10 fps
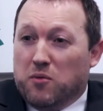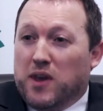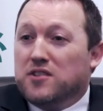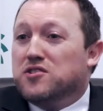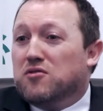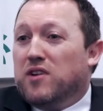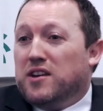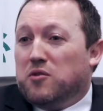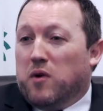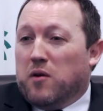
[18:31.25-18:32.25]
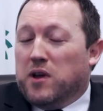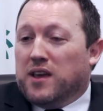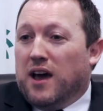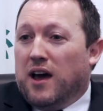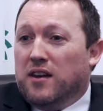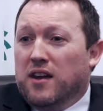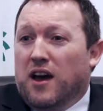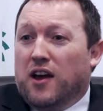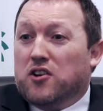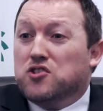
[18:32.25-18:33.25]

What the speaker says: We integrate it where we can, and our